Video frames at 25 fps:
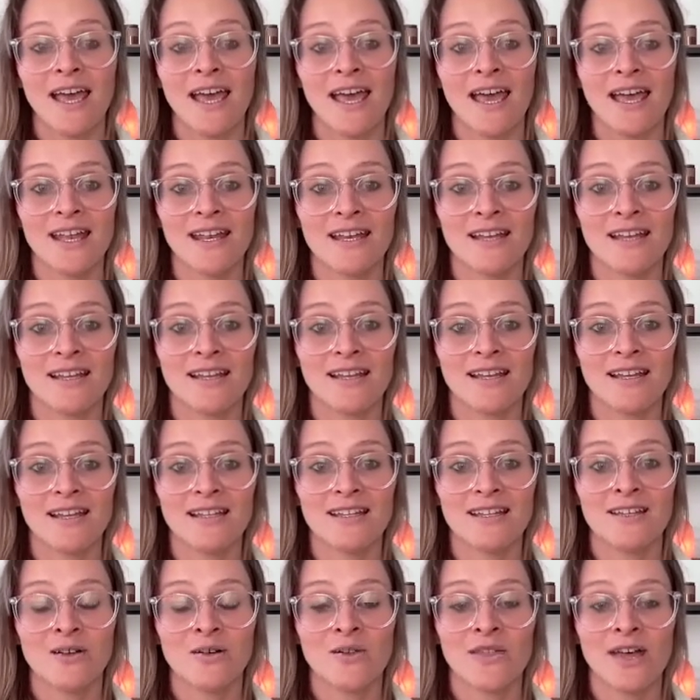And,
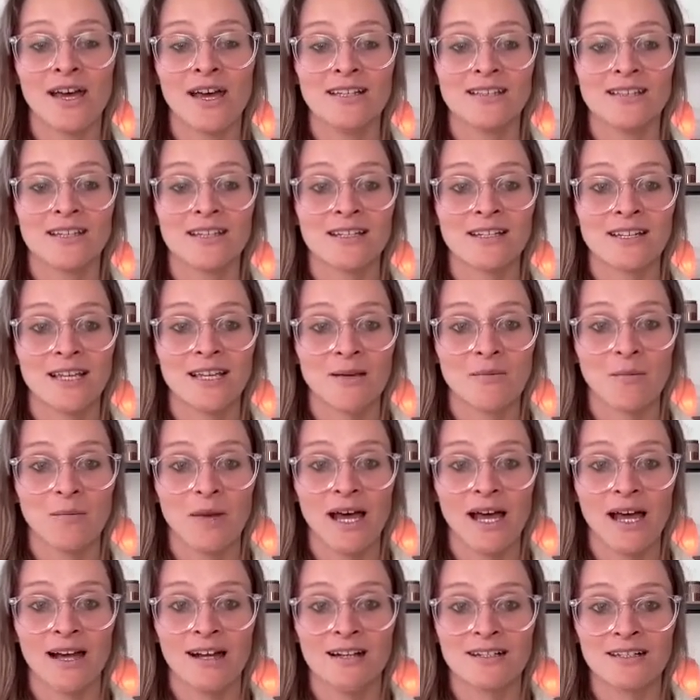that's going to
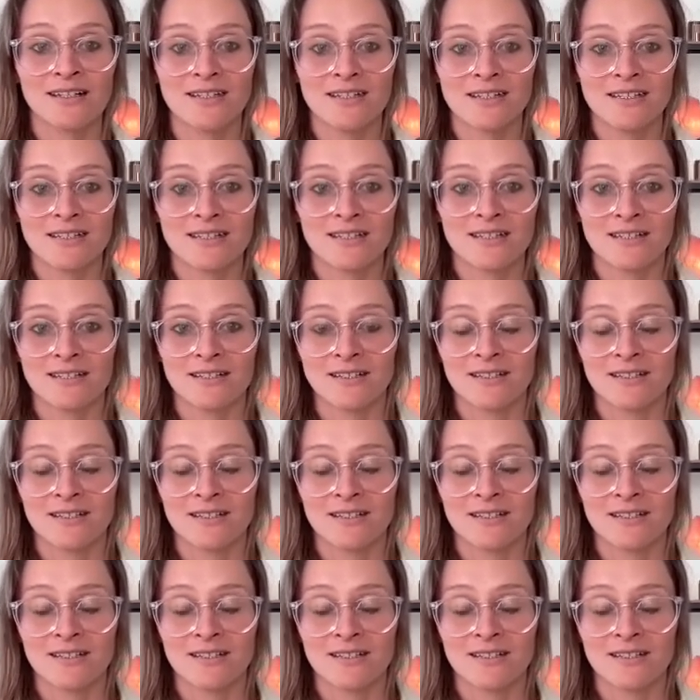impact